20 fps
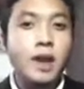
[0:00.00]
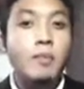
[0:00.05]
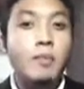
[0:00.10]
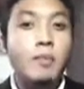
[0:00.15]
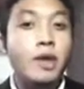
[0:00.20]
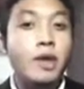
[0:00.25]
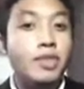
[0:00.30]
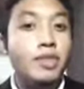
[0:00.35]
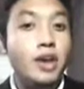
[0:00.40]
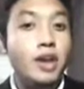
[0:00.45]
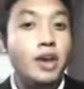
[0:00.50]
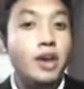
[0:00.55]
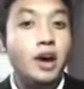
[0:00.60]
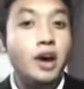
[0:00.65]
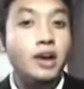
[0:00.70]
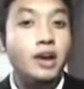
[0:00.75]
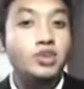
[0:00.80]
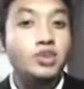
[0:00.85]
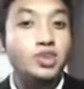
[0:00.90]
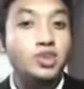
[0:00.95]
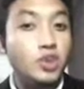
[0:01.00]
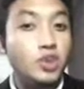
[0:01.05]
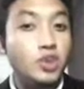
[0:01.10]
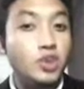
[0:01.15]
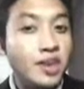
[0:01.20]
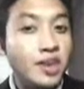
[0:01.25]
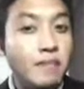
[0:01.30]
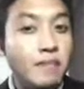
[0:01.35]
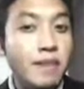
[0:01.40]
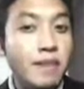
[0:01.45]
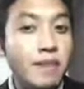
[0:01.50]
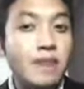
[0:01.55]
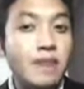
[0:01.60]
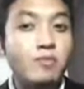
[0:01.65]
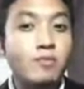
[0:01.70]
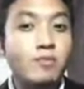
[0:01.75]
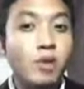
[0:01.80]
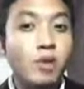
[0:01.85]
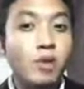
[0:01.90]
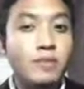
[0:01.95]
but there are 3
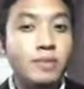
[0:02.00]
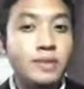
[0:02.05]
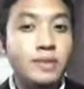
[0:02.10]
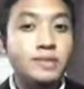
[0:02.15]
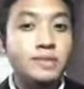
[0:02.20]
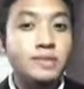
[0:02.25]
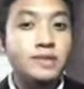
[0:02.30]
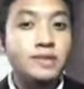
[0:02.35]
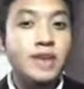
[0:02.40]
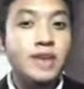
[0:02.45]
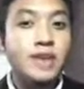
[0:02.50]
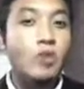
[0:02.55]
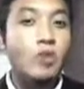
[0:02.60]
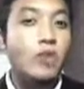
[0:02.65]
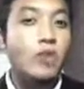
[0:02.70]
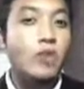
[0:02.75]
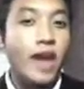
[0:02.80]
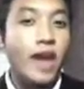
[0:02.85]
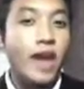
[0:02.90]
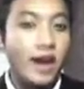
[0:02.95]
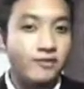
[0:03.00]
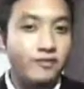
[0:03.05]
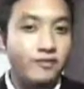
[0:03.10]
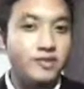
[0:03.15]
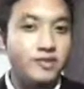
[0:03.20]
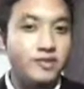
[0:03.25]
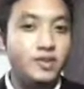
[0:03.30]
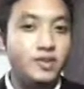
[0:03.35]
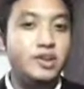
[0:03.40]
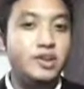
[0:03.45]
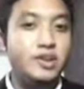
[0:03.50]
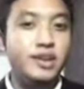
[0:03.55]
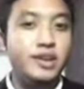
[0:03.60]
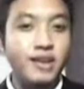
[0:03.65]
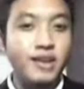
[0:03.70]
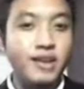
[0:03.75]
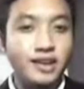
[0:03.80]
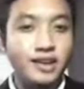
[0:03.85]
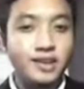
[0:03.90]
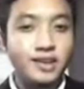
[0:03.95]
main problems that we have during the
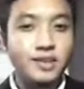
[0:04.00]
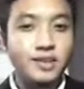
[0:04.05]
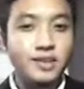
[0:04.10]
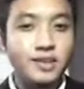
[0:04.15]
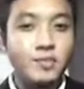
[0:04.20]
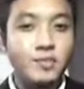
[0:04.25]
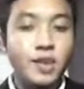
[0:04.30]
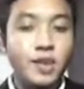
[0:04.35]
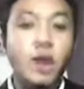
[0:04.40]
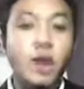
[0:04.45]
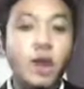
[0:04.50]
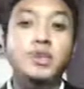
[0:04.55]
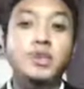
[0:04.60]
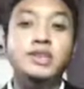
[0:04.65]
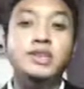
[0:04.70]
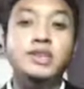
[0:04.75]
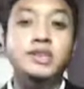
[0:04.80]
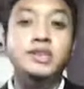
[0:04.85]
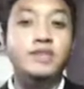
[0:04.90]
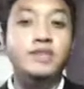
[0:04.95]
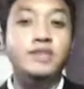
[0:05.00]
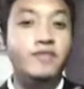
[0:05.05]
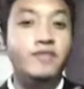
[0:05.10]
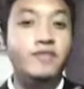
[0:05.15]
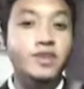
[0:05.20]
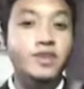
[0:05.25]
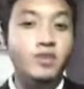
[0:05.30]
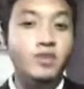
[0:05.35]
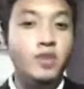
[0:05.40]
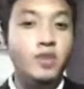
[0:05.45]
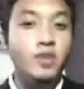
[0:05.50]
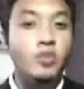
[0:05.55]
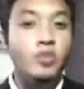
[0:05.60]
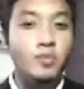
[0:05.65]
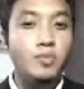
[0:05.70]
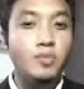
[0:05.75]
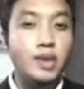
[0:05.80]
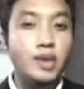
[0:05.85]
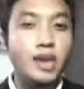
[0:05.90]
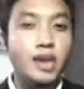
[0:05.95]
class, which is the first one
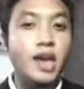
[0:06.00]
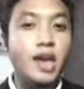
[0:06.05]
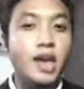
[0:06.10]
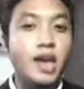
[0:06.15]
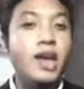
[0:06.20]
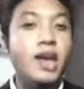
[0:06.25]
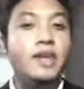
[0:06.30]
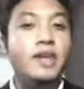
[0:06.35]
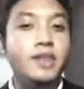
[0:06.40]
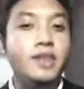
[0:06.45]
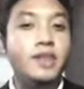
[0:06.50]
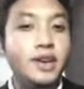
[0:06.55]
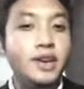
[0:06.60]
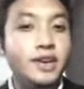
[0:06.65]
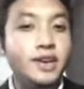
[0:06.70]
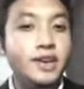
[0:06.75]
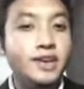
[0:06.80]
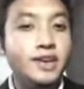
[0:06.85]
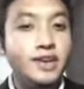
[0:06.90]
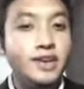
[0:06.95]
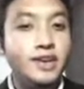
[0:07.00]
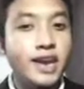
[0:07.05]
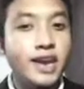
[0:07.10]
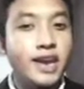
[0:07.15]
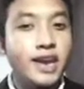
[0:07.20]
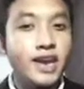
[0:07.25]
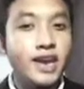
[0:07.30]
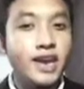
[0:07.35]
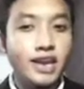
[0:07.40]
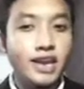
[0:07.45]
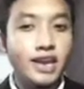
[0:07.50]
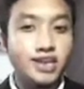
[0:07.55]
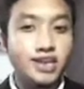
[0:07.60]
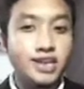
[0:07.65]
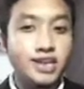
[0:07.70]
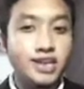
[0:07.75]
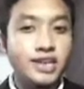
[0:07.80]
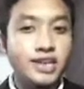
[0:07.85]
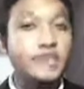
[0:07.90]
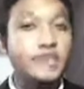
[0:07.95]
would be the internet
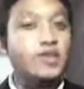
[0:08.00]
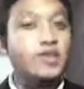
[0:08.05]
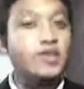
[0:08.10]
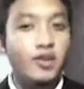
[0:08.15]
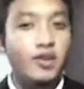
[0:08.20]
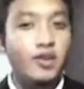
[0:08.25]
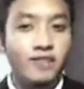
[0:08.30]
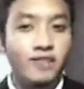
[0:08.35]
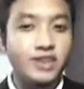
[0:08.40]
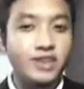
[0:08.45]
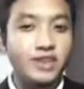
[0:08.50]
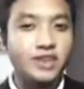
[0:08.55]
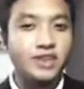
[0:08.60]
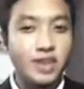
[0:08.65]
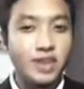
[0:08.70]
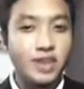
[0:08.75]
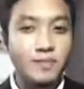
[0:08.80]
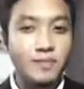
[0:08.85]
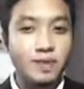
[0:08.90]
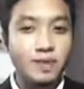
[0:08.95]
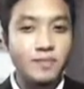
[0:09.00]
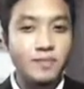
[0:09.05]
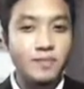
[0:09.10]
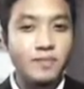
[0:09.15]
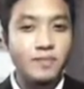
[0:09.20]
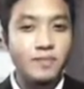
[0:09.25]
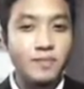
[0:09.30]
connection is not very stable.